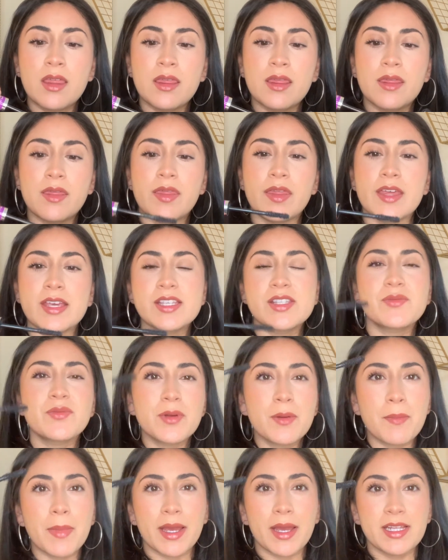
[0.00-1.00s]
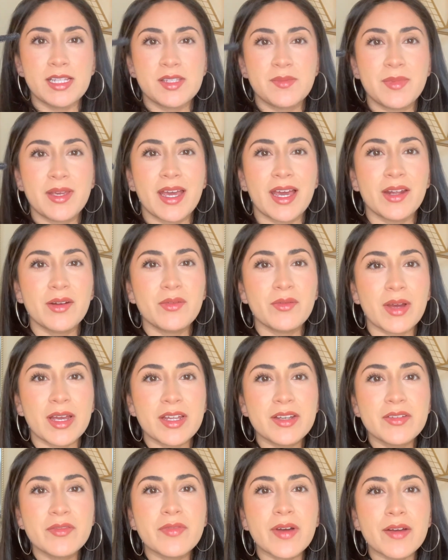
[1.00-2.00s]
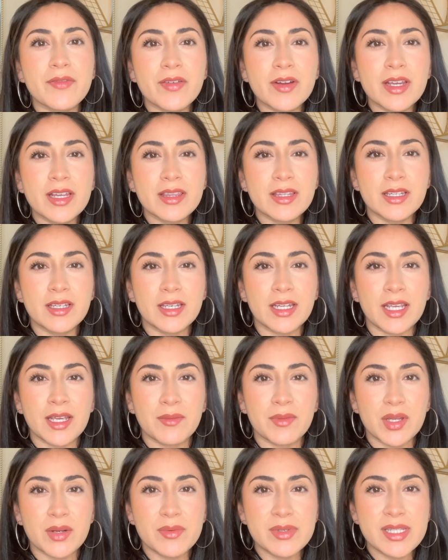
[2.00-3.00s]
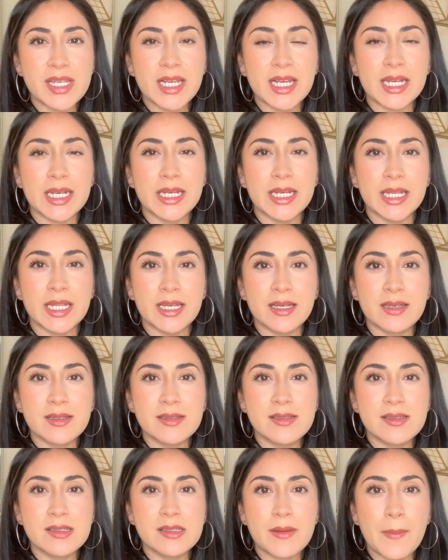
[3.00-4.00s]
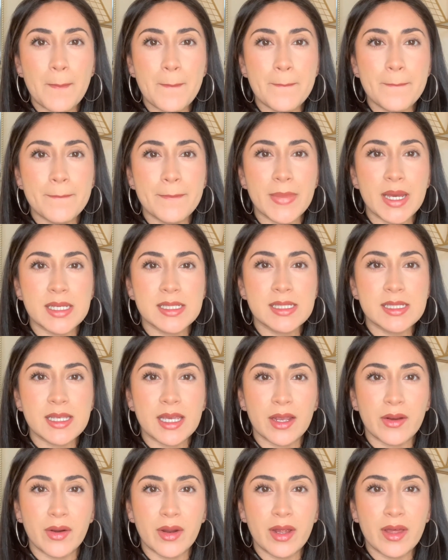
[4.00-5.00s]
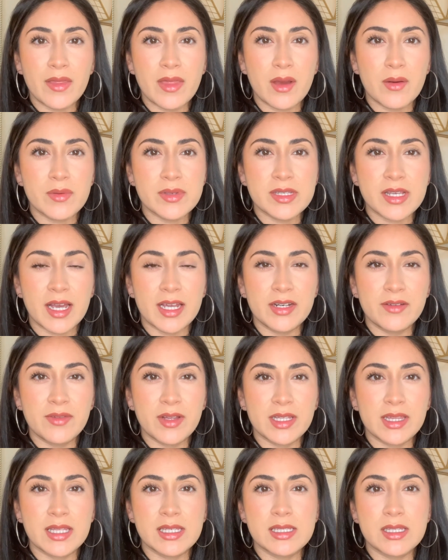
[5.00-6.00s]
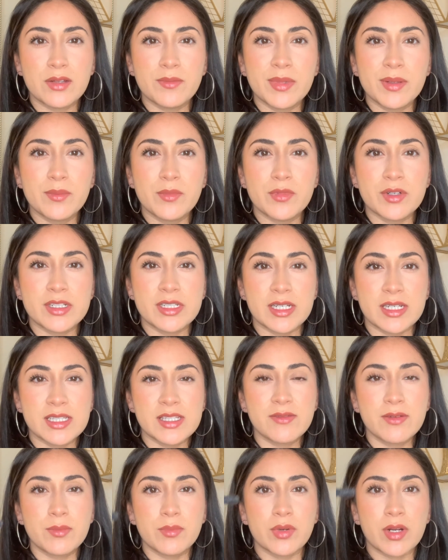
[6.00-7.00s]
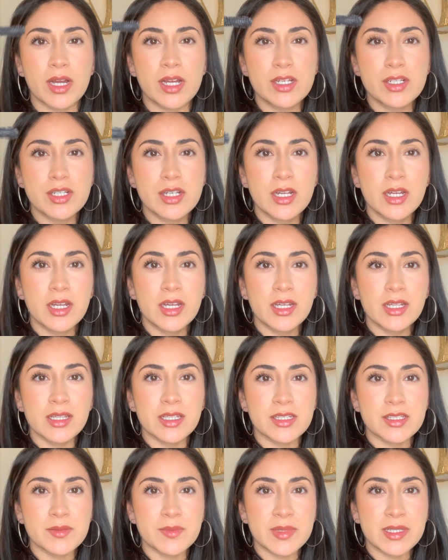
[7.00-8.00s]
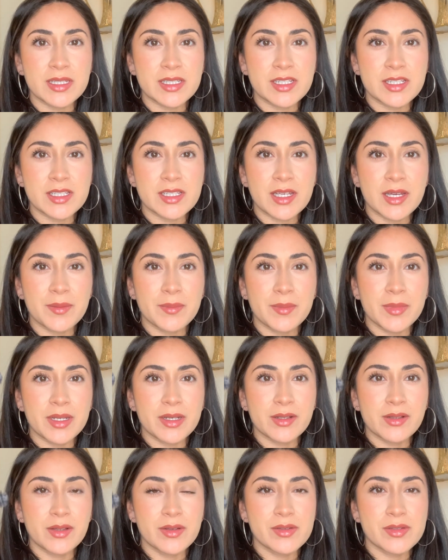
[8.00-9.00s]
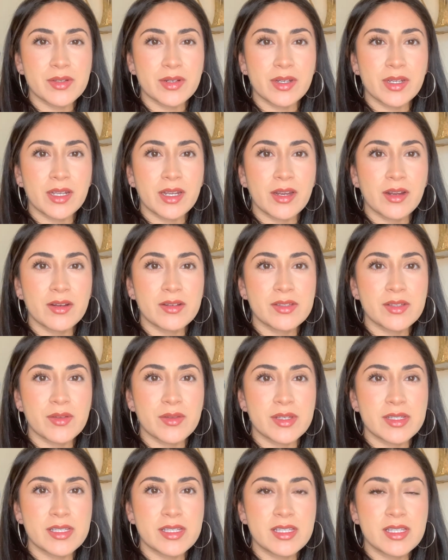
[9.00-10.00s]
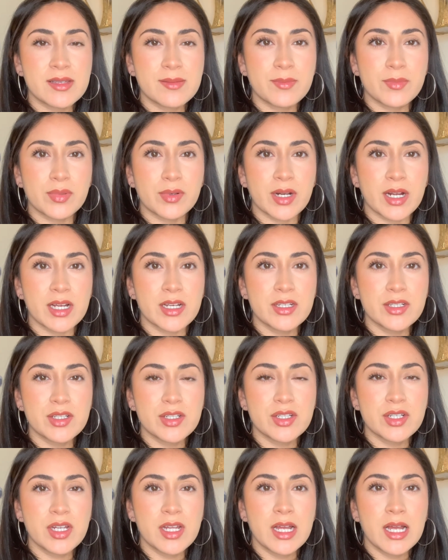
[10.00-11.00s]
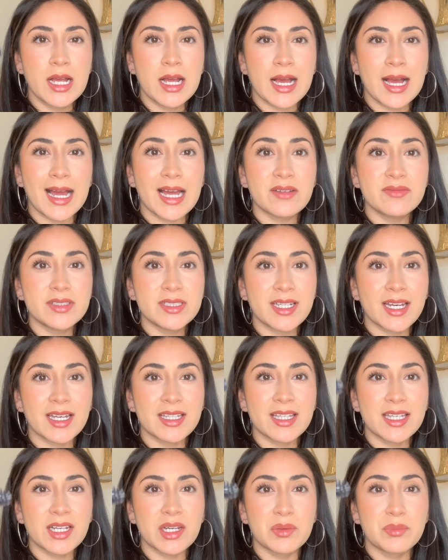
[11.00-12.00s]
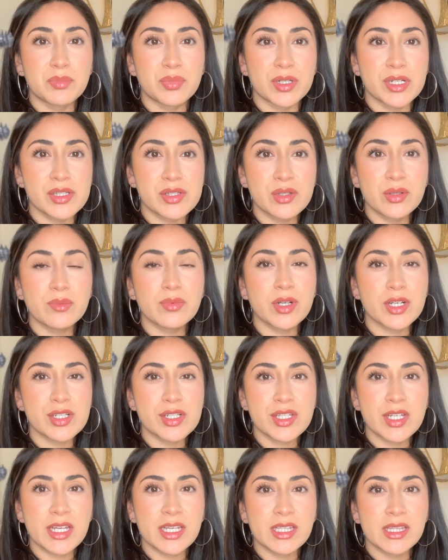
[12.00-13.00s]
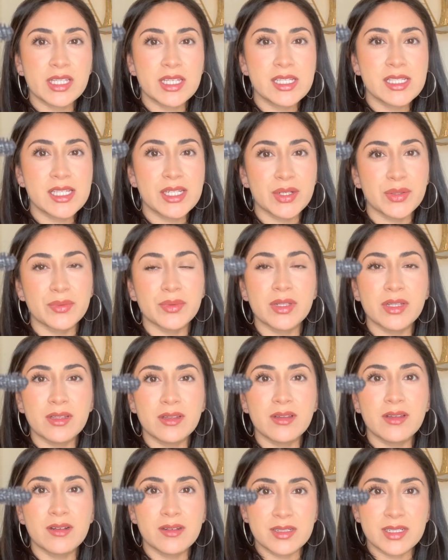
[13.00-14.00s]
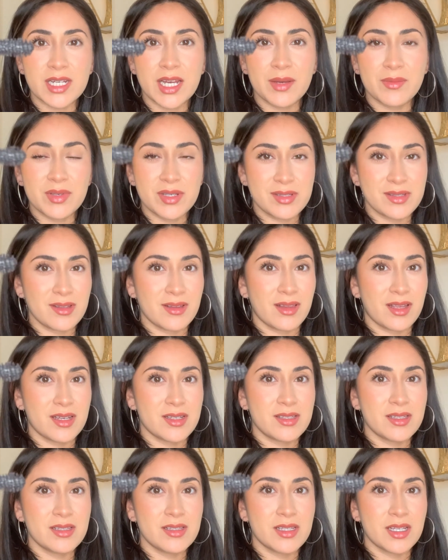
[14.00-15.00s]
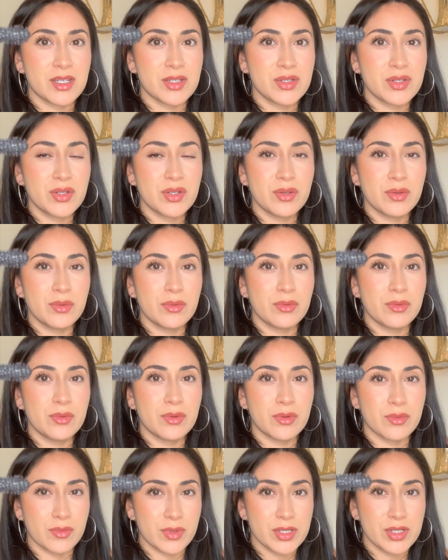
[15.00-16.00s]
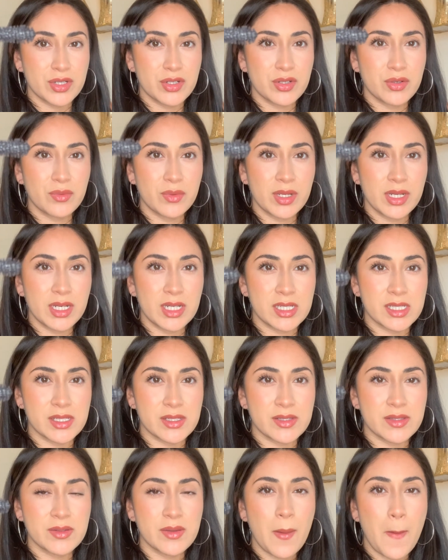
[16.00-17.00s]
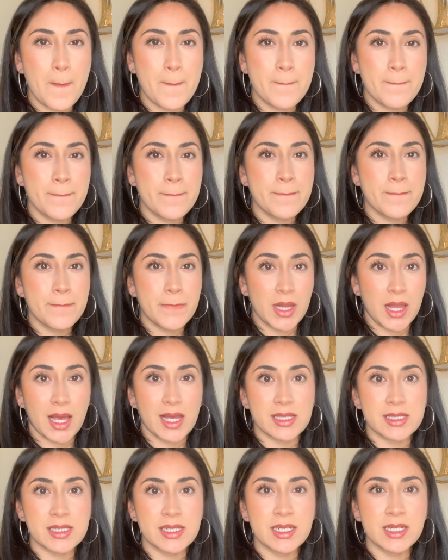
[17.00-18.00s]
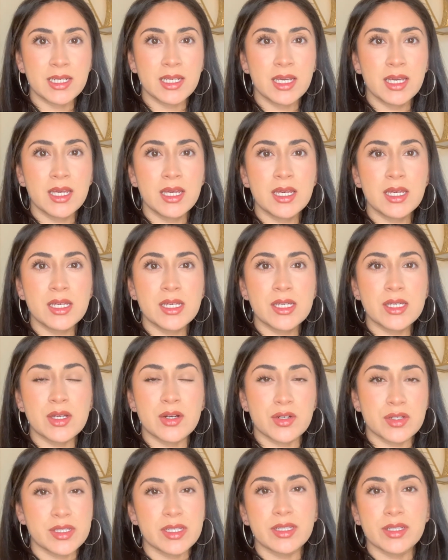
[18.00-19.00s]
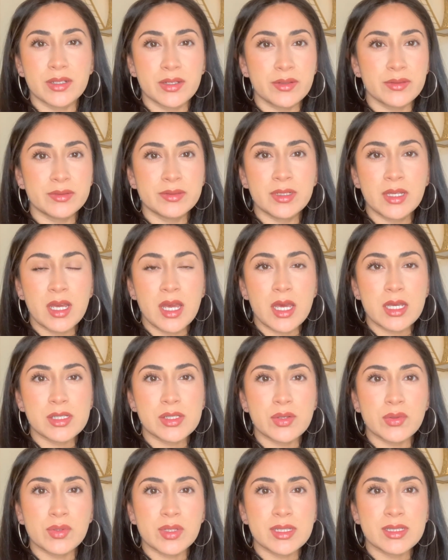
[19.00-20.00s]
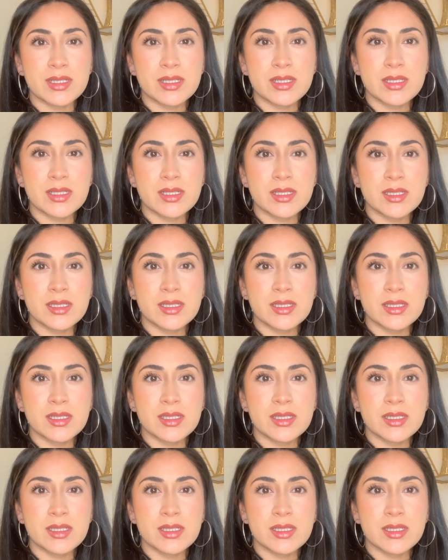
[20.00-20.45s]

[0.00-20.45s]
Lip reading: This reminds me, I forget the name. There was like a NYX mascara that was kind of like this, a little bit more dense of a brush. Let me just come in closer here. So this is the brush. I haven't had like a bristle brush like this in a really long time because the last Sensational original one is plastic or silicone. So let's